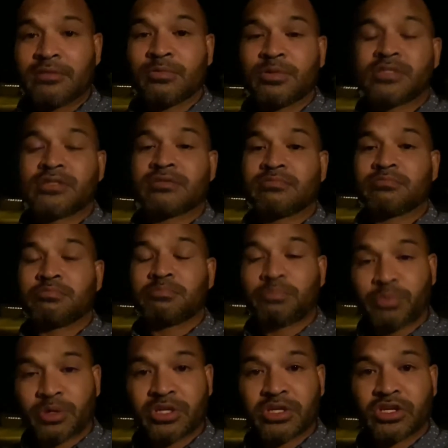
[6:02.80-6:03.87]
was
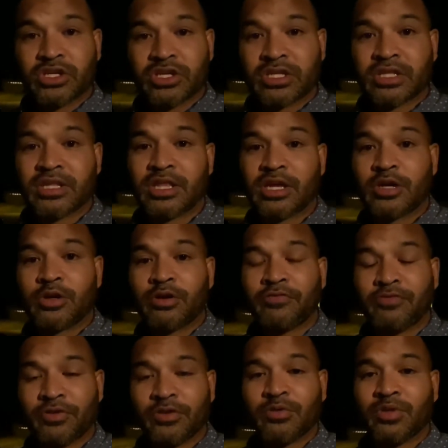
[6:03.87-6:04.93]
pretty good. There are a
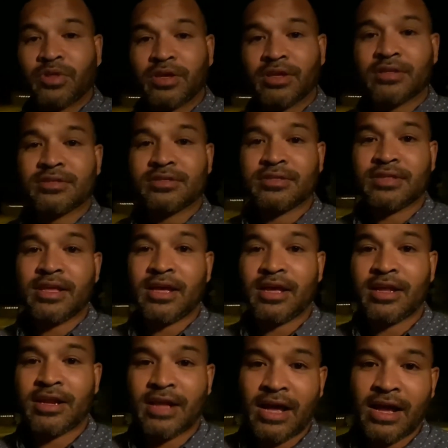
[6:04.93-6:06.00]
few things
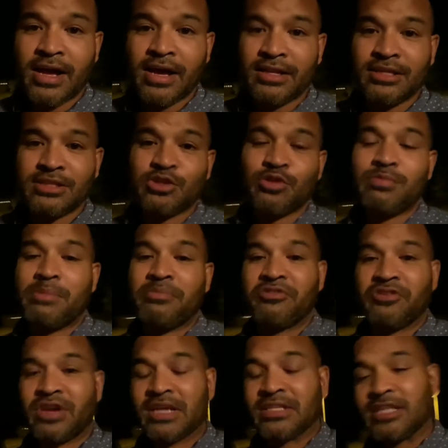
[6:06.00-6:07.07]
that I need to remember for
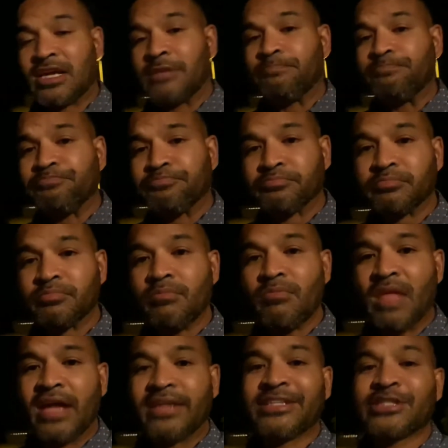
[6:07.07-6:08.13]
next time.
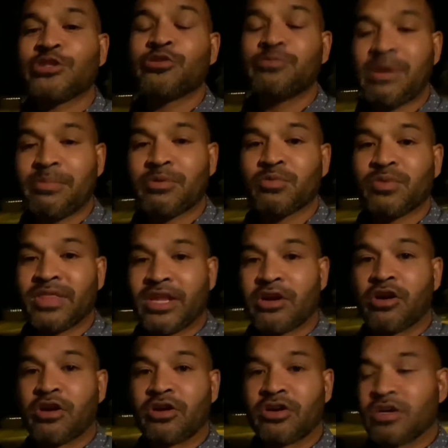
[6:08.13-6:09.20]
I need to remember when there
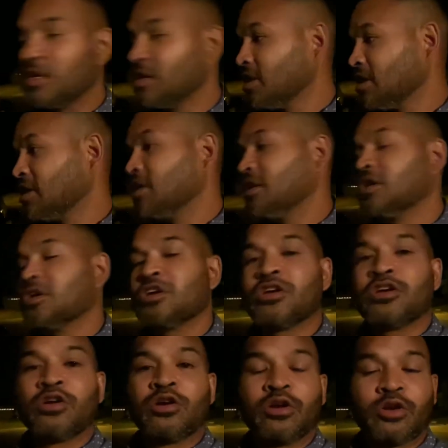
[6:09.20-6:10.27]
are
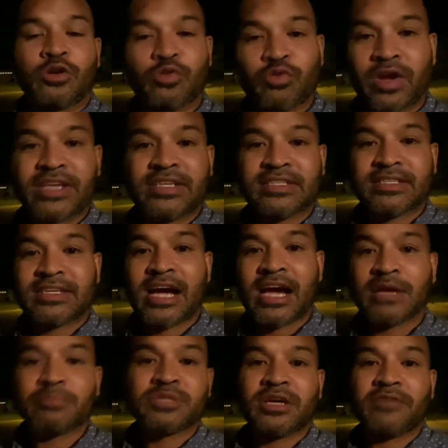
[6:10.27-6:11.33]
crazy
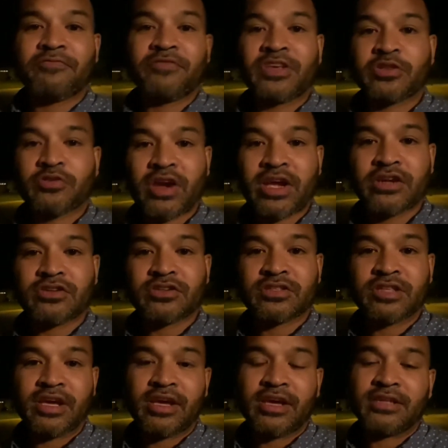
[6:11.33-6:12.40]
hyped up fifth graders
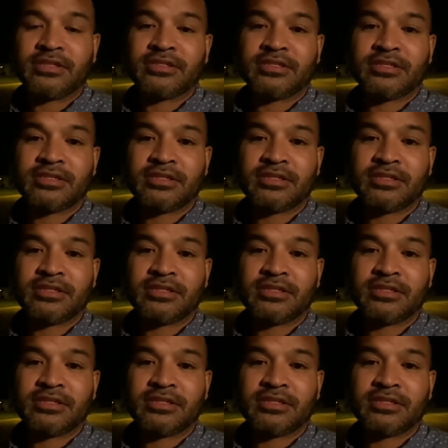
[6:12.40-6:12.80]
that